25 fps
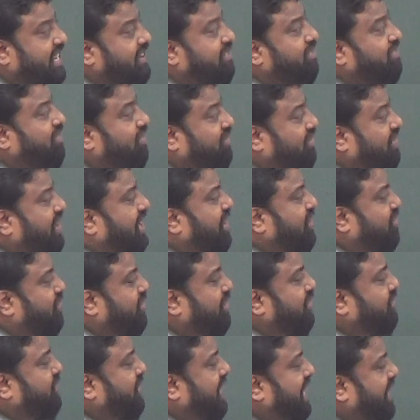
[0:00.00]
are
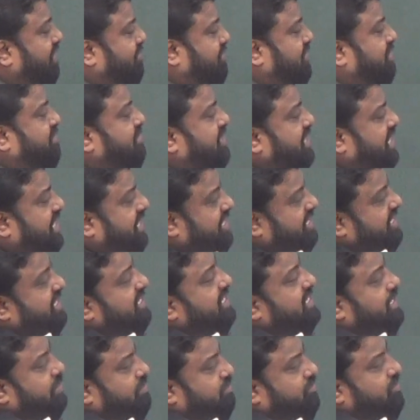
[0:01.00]
going to have some
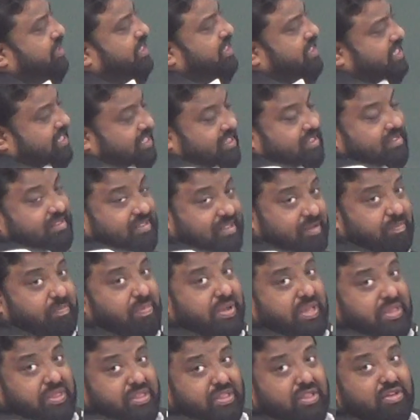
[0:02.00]
relationship with the
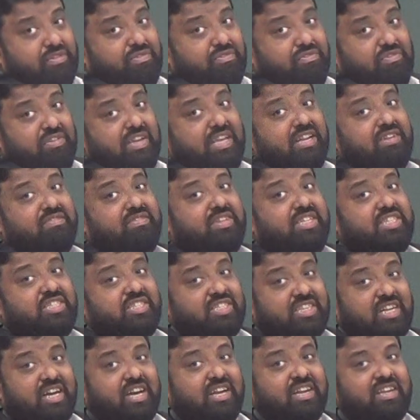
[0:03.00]
basis of V and V
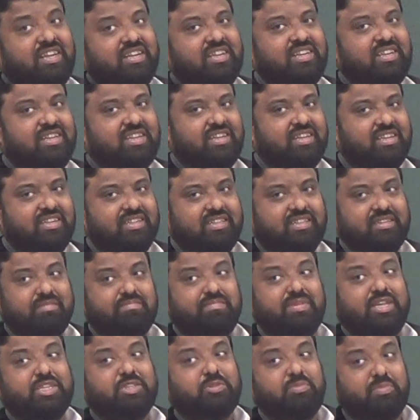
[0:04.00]
star? There
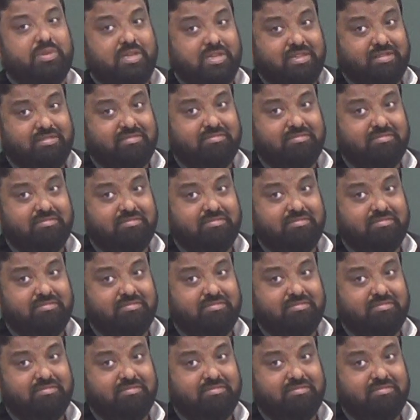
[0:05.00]
must be.